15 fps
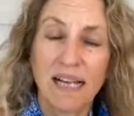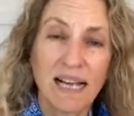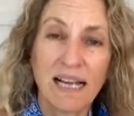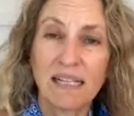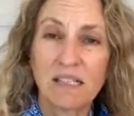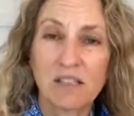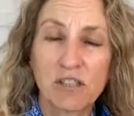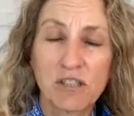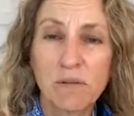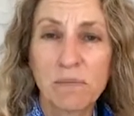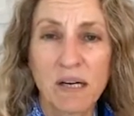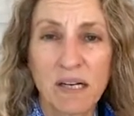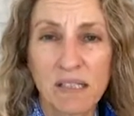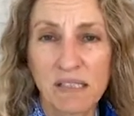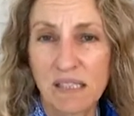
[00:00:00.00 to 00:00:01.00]
adding 2
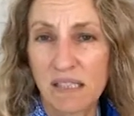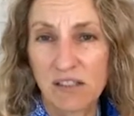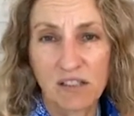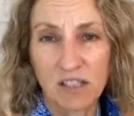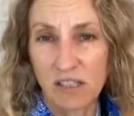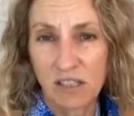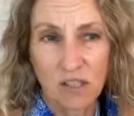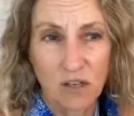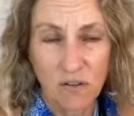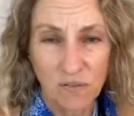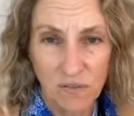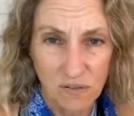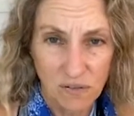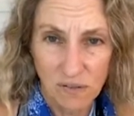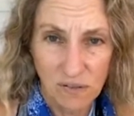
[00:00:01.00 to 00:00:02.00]
marks is just
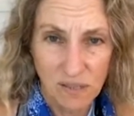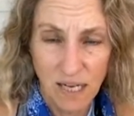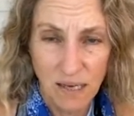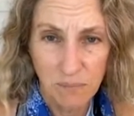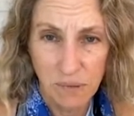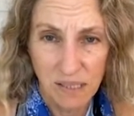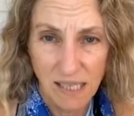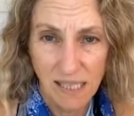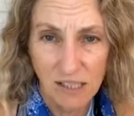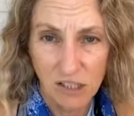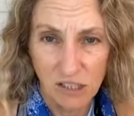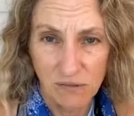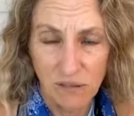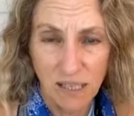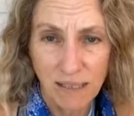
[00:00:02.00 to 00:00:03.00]

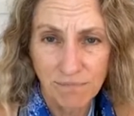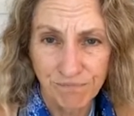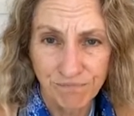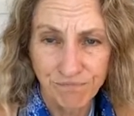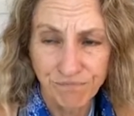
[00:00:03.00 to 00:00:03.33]
overcomplication, right?